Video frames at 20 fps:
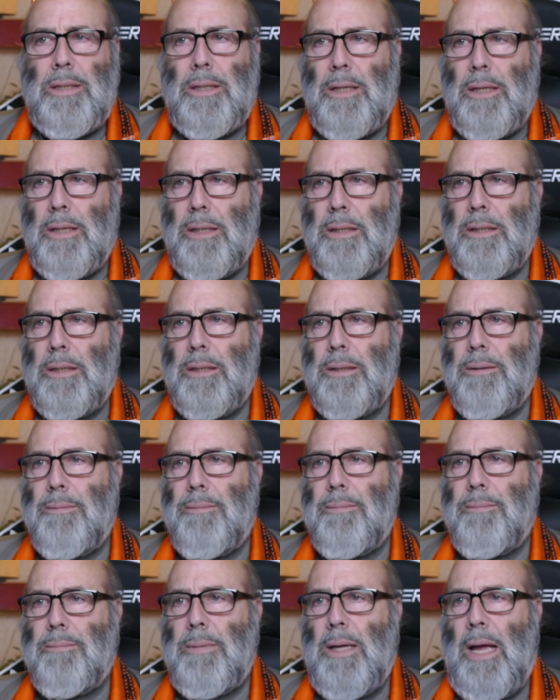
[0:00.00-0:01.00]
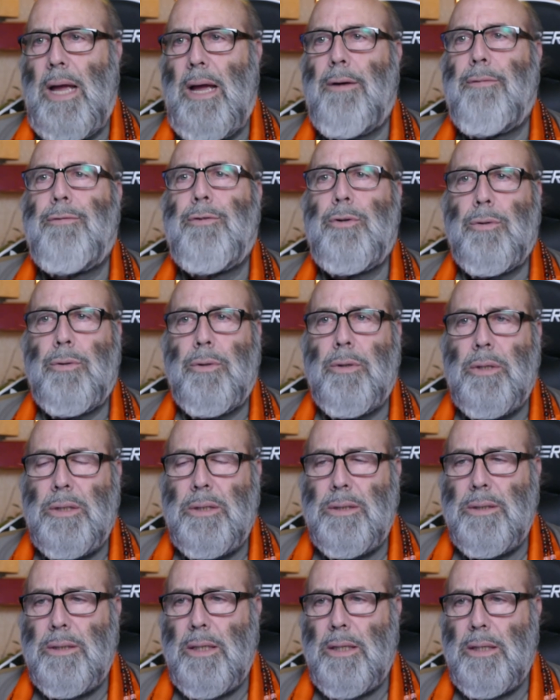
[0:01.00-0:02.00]
um, after
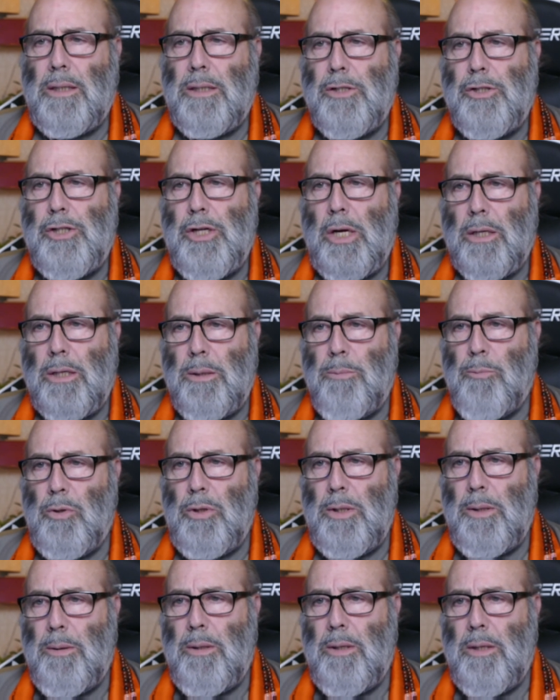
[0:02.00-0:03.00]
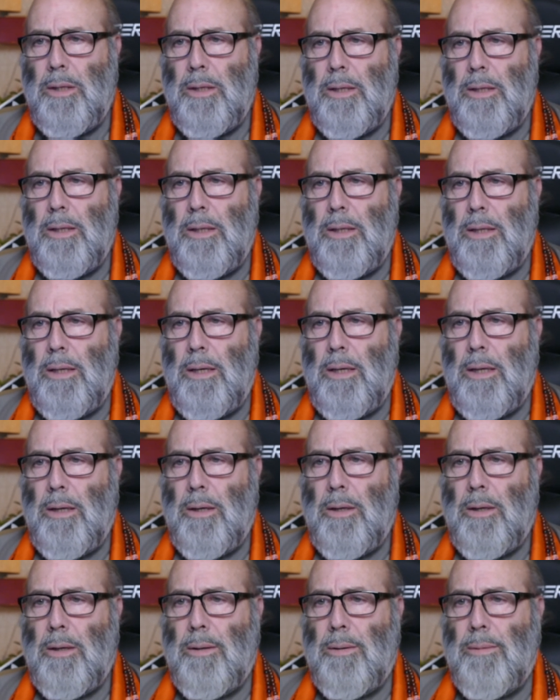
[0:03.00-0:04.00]
uh, Shakyamuni
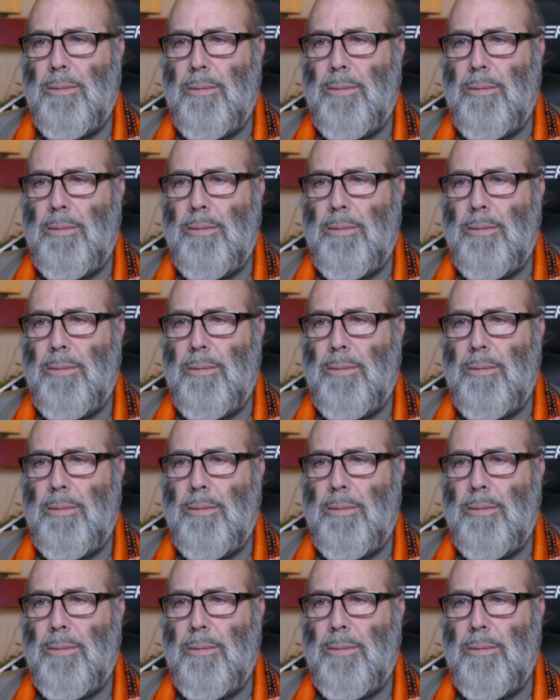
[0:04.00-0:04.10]
uh,